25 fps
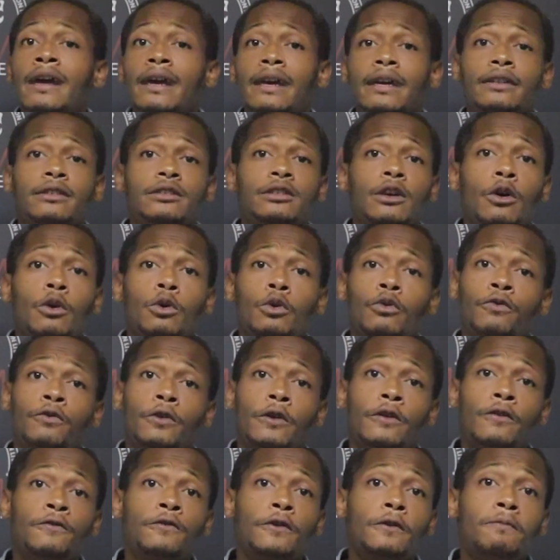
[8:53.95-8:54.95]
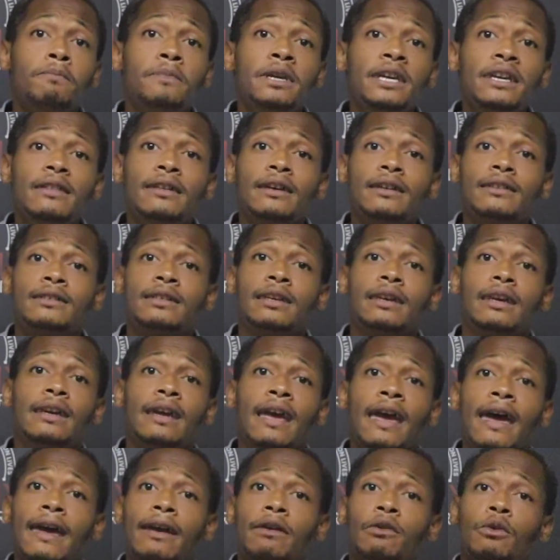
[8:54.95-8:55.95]
And so for me, that's
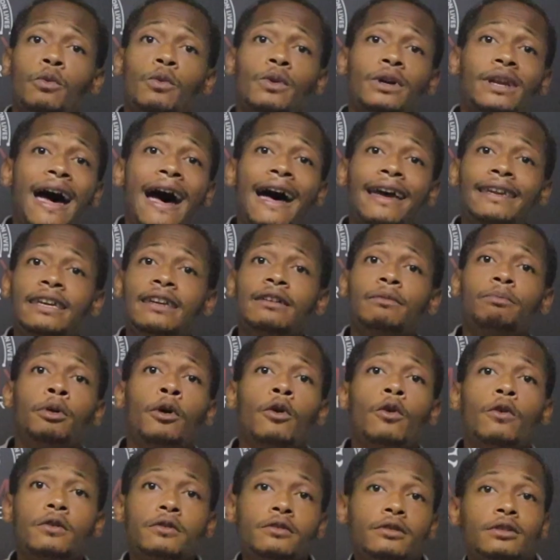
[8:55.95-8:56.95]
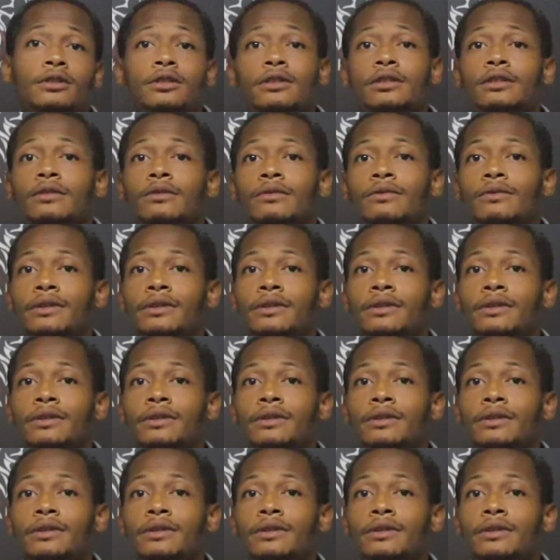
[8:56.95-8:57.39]
saying, hey, when I get porched,